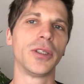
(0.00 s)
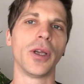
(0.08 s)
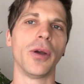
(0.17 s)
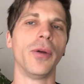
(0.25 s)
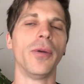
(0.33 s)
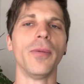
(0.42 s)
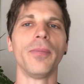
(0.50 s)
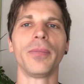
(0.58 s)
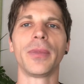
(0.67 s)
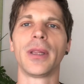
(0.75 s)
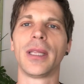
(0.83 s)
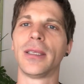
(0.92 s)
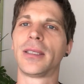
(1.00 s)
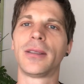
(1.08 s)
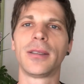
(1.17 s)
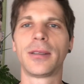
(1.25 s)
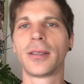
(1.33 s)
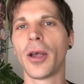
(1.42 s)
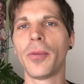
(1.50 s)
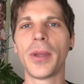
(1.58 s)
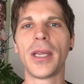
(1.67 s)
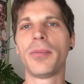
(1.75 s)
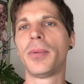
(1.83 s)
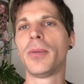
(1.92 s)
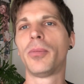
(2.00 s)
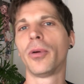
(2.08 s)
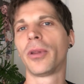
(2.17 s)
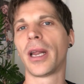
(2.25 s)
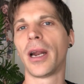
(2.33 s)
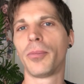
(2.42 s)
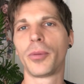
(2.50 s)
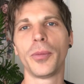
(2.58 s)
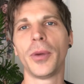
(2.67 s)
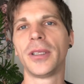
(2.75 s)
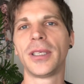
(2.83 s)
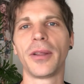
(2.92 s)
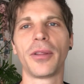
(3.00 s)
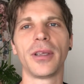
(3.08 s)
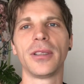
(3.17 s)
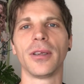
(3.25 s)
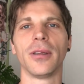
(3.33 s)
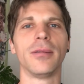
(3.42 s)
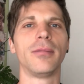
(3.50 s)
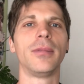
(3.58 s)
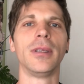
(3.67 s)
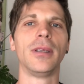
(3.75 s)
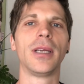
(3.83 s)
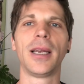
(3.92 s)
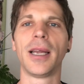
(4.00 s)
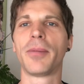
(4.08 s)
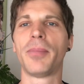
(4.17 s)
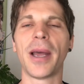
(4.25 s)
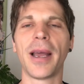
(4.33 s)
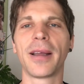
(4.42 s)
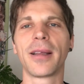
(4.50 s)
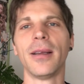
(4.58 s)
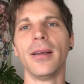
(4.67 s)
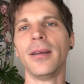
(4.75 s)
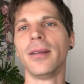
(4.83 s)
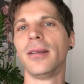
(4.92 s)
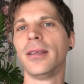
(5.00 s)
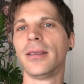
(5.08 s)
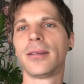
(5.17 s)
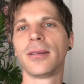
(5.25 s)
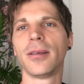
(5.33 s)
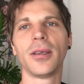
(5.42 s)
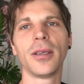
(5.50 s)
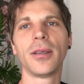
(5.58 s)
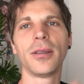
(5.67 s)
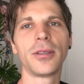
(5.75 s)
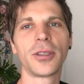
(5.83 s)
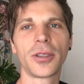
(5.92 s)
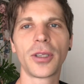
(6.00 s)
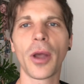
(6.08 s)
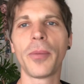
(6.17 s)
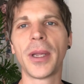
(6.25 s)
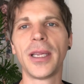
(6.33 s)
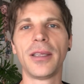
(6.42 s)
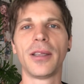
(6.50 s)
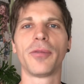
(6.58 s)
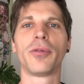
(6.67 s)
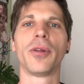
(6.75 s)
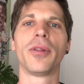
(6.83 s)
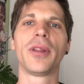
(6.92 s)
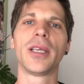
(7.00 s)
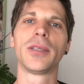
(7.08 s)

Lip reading: So there's so many people that are promoting things on ClickBank. There's so many different things,